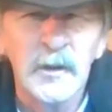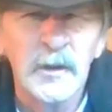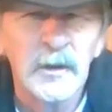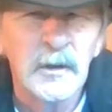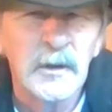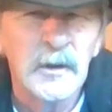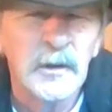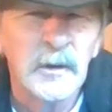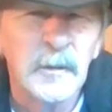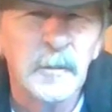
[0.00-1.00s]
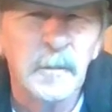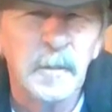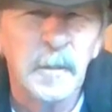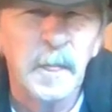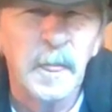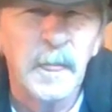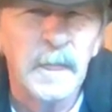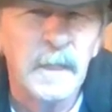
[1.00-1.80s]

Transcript: (no one is talking)